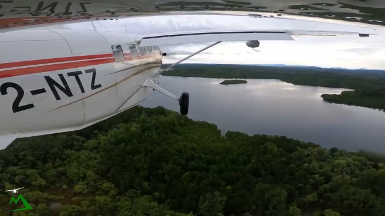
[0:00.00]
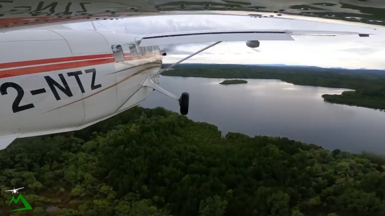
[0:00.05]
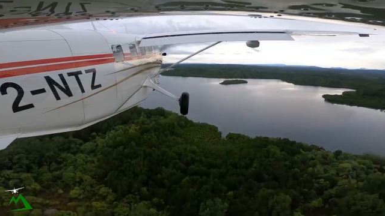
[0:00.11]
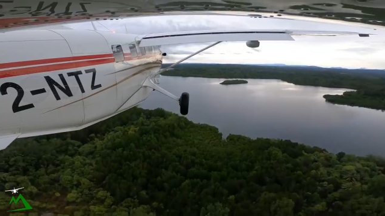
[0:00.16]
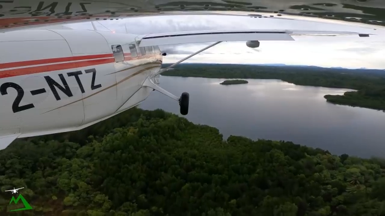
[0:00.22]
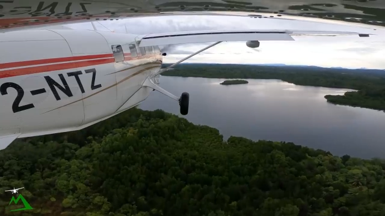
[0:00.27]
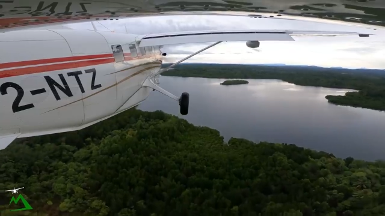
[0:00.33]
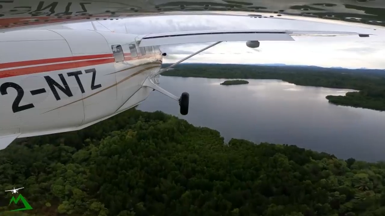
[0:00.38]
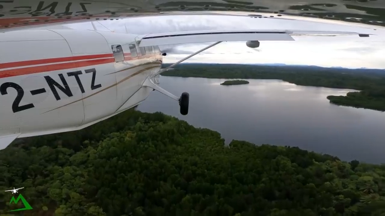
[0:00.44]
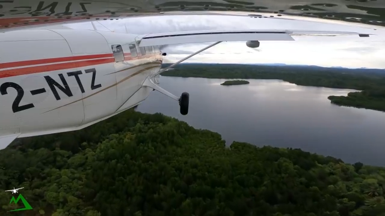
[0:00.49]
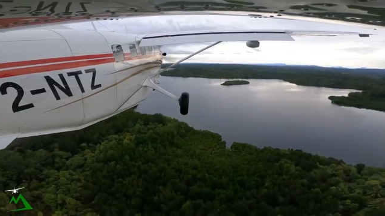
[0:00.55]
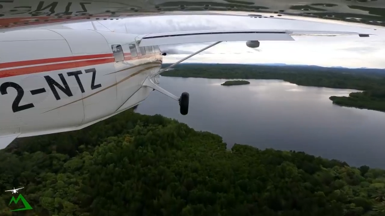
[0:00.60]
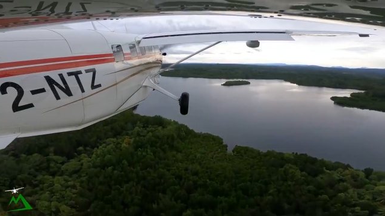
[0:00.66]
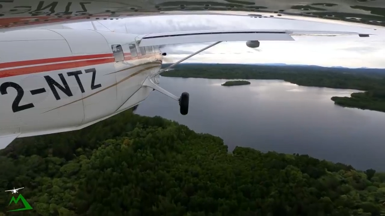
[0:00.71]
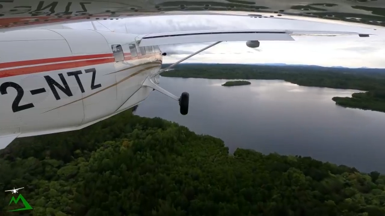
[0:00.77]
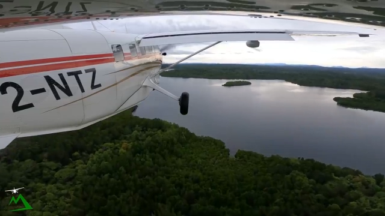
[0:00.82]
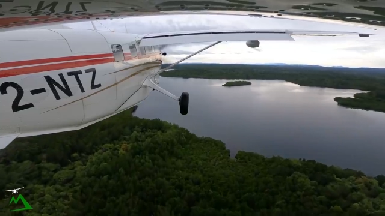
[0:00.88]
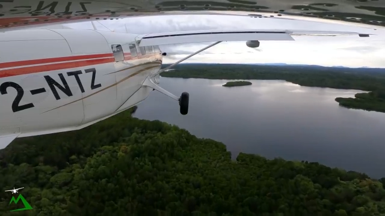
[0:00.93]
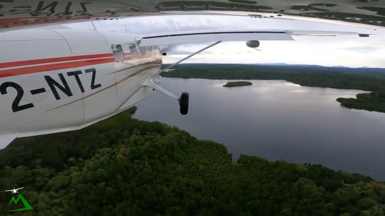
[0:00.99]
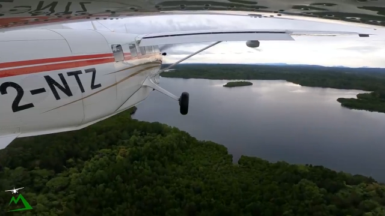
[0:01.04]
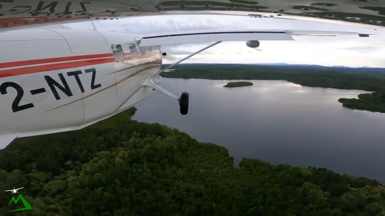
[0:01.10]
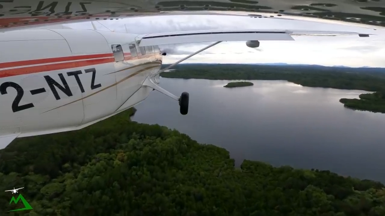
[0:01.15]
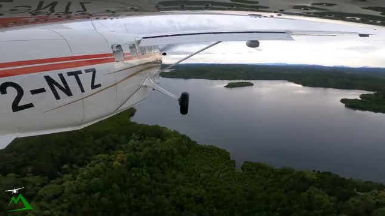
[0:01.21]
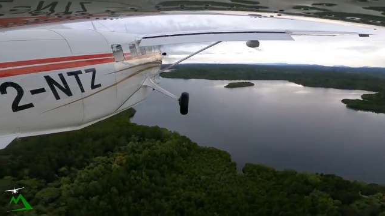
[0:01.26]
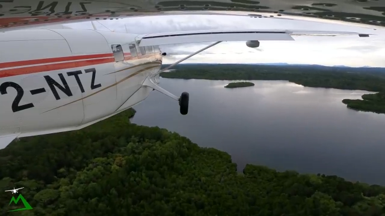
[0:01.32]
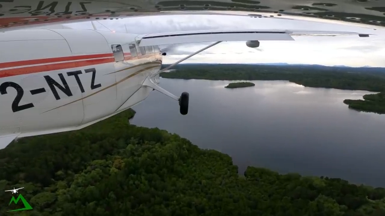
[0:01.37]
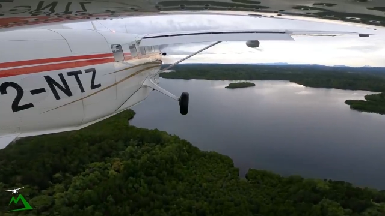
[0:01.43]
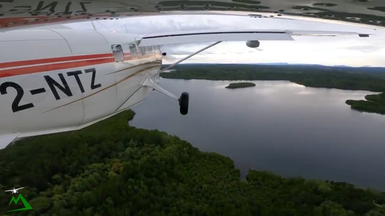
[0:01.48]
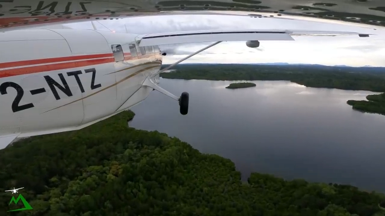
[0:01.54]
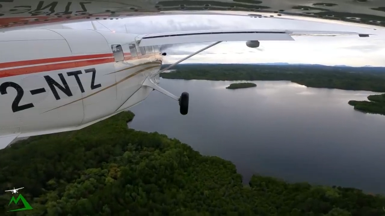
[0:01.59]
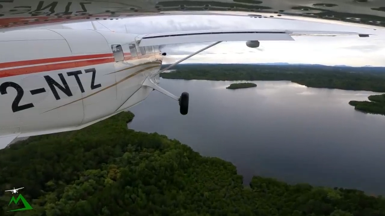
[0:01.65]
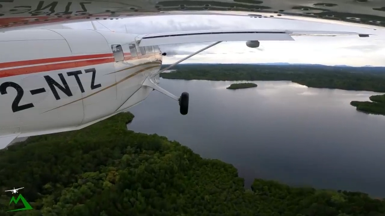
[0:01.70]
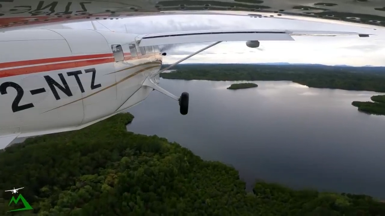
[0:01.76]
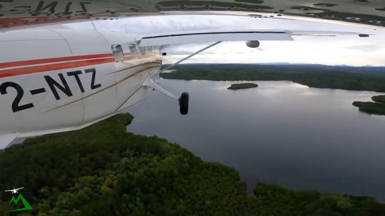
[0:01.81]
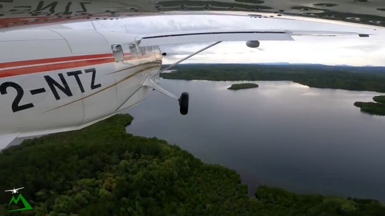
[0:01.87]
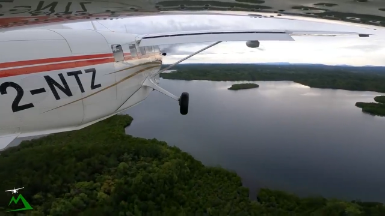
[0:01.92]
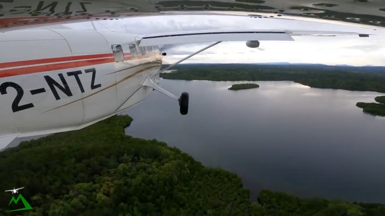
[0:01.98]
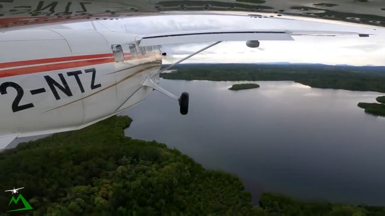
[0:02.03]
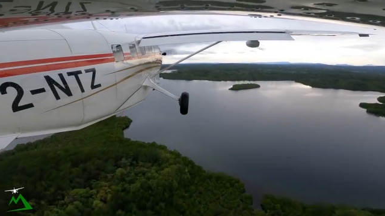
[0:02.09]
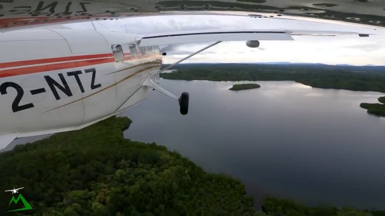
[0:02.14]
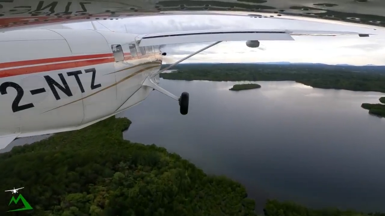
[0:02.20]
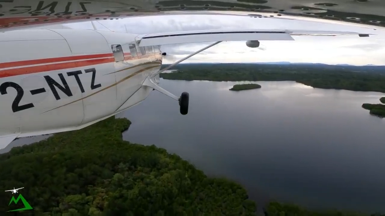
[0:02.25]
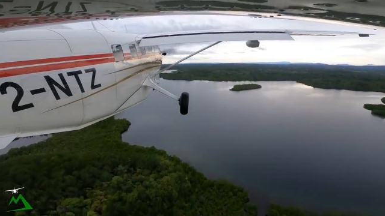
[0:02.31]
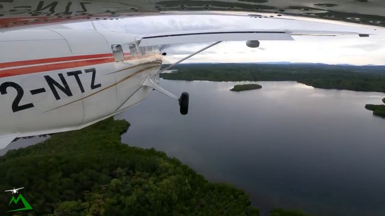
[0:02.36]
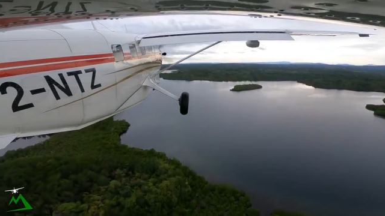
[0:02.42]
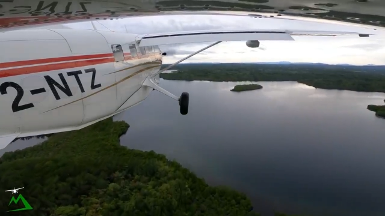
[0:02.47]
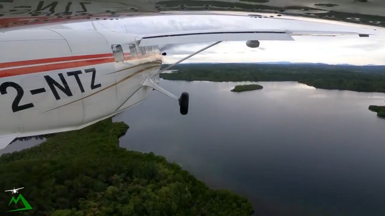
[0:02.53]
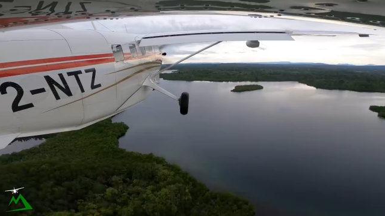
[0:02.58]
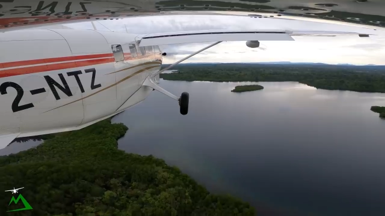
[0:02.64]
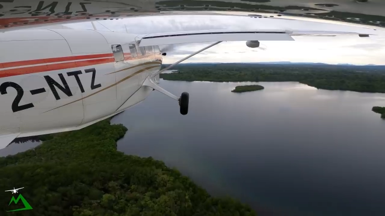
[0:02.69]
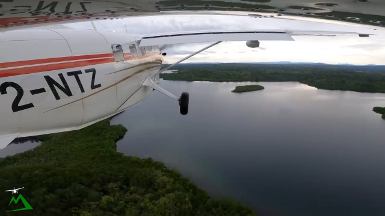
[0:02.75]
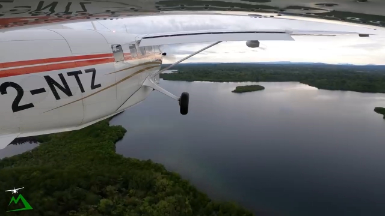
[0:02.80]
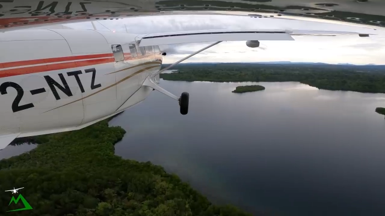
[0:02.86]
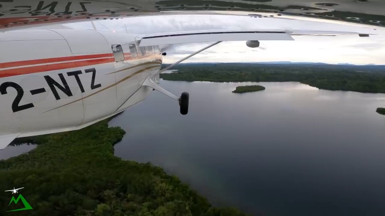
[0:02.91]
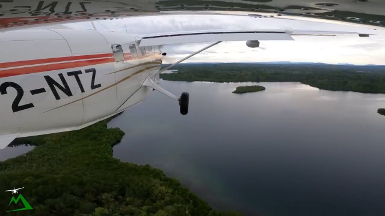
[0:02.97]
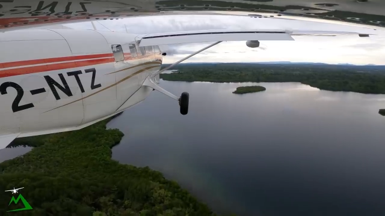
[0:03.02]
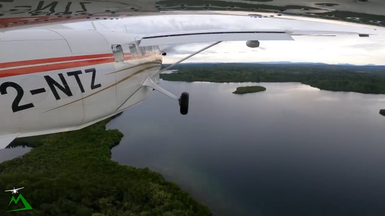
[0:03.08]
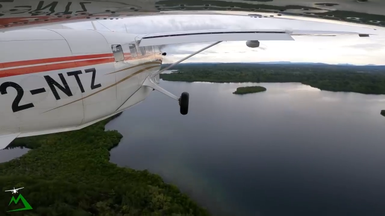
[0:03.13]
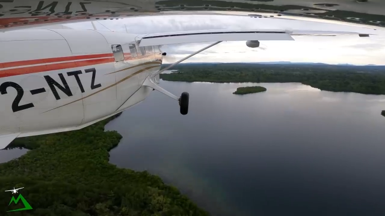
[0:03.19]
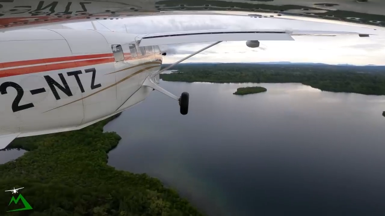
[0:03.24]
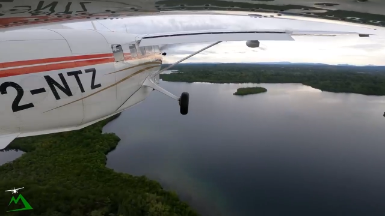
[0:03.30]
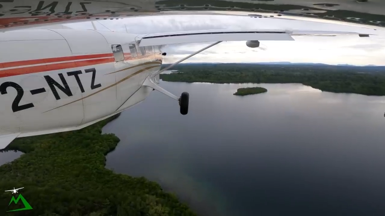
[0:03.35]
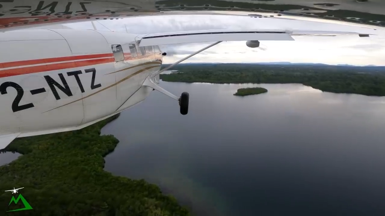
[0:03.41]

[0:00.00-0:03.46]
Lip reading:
No face is visible, so there are no lips to read.